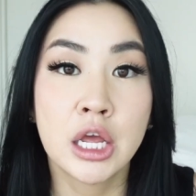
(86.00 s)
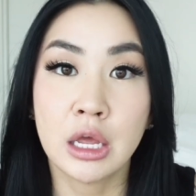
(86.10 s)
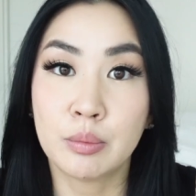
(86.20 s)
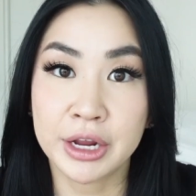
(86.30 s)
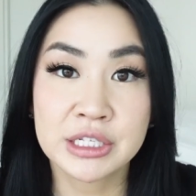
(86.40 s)

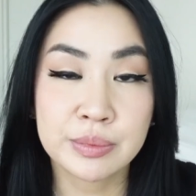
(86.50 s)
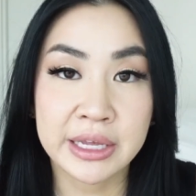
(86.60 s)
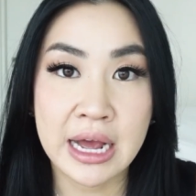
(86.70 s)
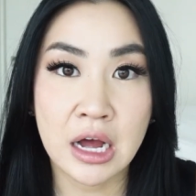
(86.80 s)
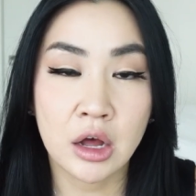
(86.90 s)
it breaks
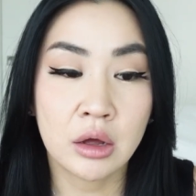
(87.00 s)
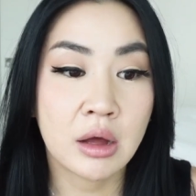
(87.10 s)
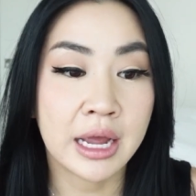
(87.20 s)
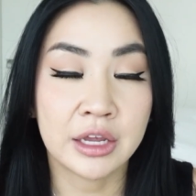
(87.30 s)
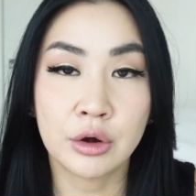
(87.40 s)
me out,
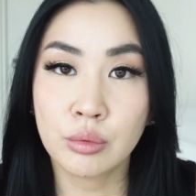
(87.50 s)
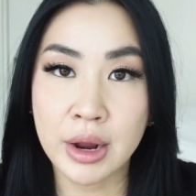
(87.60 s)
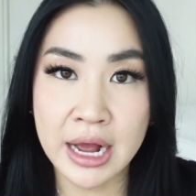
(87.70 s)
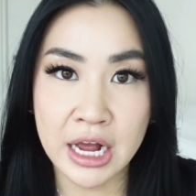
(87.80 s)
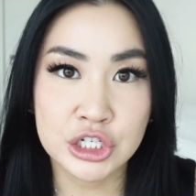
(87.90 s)
I get a
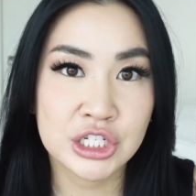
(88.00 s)
rash,